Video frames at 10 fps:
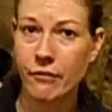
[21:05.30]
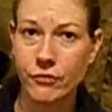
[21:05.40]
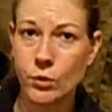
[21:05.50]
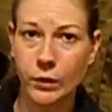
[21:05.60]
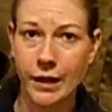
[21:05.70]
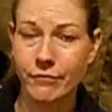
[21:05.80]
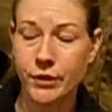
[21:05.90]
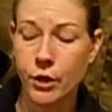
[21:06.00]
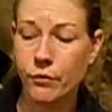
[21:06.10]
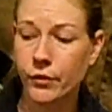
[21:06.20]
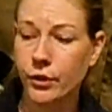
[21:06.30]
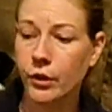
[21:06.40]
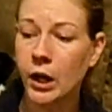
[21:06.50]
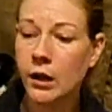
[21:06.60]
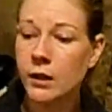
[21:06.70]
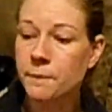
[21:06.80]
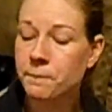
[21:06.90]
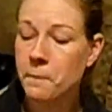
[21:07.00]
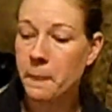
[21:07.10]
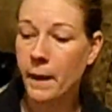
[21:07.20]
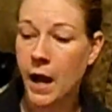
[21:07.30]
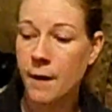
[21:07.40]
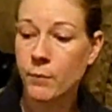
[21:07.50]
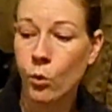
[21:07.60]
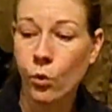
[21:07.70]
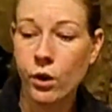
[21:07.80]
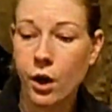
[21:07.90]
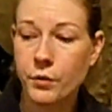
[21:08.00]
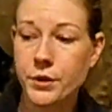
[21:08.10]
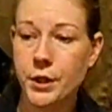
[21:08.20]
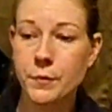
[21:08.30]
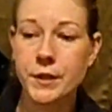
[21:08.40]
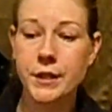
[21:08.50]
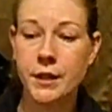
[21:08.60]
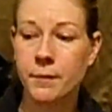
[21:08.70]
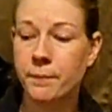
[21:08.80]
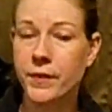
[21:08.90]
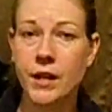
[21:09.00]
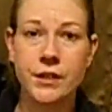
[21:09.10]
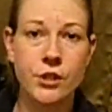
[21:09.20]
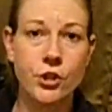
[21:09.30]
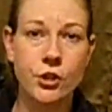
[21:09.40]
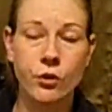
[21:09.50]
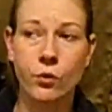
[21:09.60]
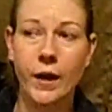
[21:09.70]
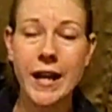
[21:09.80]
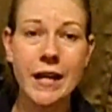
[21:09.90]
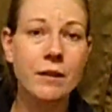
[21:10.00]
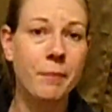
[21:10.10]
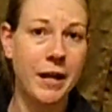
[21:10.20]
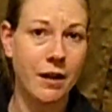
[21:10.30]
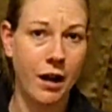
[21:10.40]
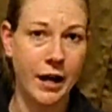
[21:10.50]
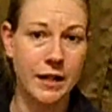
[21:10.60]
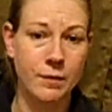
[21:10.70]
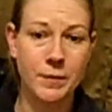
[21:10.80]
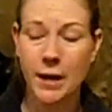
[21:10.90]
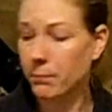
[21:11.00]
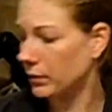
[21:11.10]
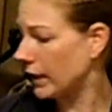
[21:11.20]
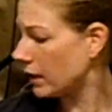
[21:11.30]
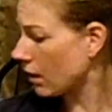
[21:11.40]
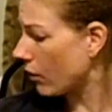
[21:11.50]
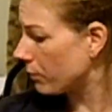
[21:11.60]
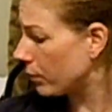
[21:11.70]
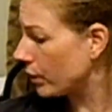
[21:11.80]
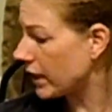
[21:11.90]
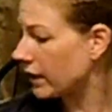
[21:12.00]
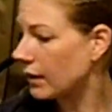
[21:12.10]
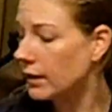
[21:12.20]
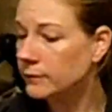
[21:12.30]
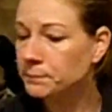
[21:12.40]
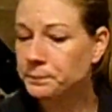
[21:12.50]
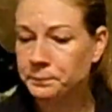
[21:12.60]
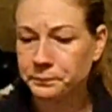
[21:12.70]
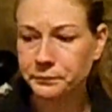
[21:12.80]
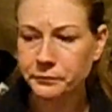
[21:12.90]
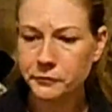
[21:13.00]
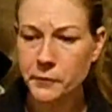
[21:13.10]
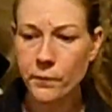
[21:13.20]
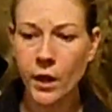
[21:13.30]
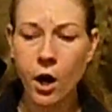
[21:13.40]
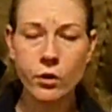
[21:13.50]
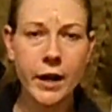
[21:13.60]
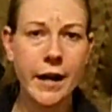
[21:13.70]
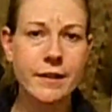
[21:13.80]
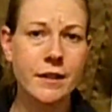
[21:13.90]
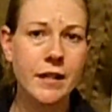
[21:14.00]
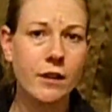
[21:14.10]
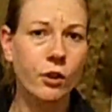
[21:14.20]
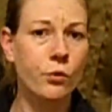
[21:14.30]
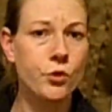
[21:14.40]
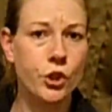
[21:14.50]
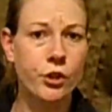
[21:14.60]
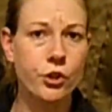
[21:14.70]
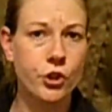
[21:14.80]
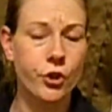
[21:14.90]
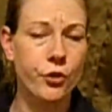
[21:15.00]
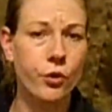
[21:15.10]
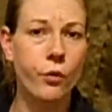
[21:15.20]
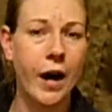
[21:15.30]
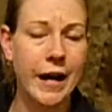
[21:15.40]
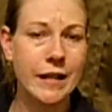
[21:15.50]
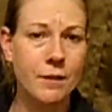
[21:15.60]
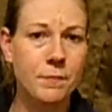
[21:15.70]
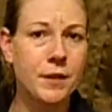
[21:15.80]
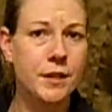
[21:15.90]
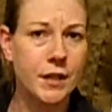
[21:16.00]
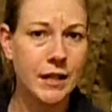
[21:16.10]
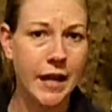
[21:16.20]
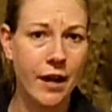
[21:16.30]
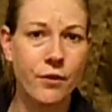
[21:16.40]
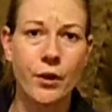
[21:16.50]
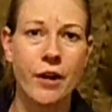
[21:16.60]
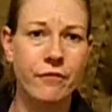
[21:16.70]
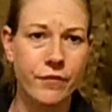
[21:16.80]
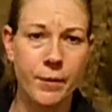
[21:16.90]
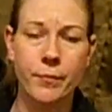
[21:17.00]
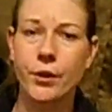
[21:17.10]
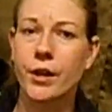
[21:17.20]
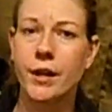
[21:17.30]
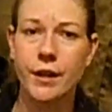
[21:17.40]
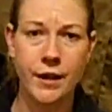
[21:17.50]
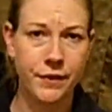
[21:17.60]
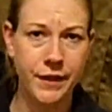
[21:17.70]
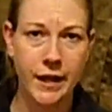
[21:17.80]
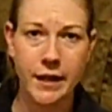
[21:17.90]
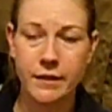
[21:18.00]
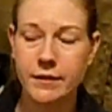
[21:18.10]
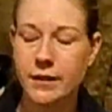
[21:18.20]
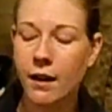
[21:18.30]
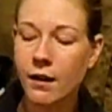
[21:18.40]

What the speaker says: few left over, or also some additional handmade items. I'm planning on putting all kinds of neat little junk journal items together, ephemera and things.